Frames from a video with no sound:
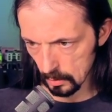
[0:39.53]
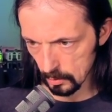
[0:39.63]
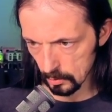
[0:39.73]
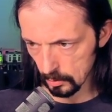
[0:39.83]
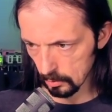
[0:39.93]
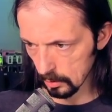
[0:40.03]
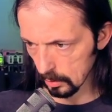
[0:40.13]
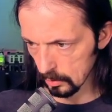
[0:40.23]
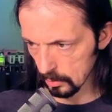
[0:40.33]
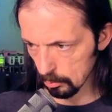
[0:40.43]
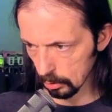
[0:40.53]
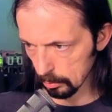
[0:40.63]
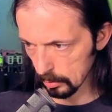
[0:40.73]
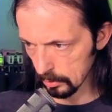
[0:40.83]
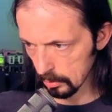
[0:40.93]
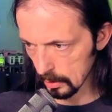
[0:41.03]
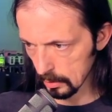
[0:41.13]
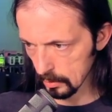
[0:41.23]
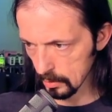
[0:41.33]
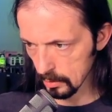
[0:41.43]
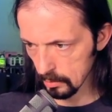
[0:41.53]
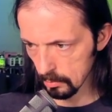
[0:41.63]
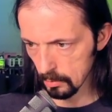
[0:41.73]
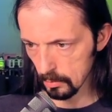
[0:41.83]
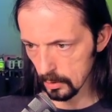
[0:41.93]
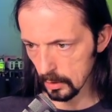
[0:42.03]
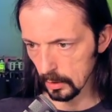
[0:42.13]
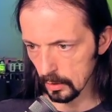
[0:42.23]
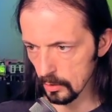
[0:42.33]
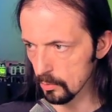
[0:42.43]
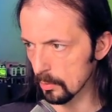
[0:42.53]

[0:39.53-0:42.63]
So here you can see multiple URLs. We take this